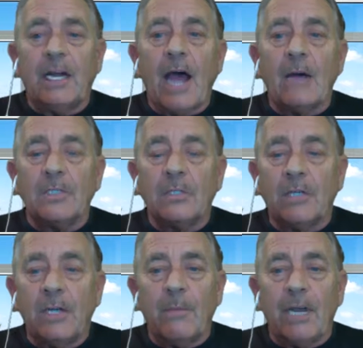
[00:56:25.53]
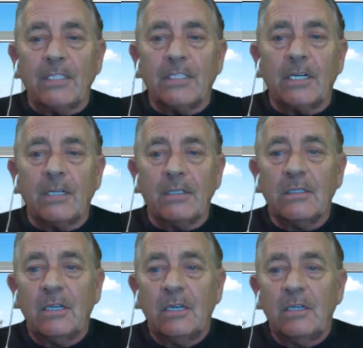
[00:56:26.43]
absolutely amazing,
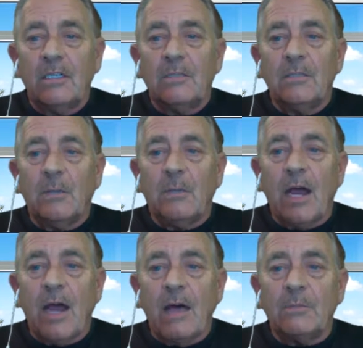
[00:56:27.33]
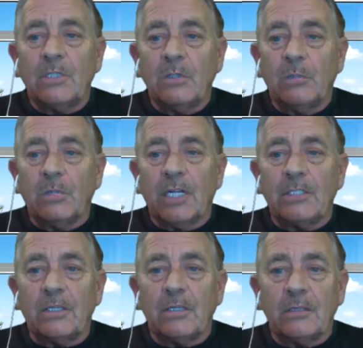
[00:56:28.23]
and my absolute pleasure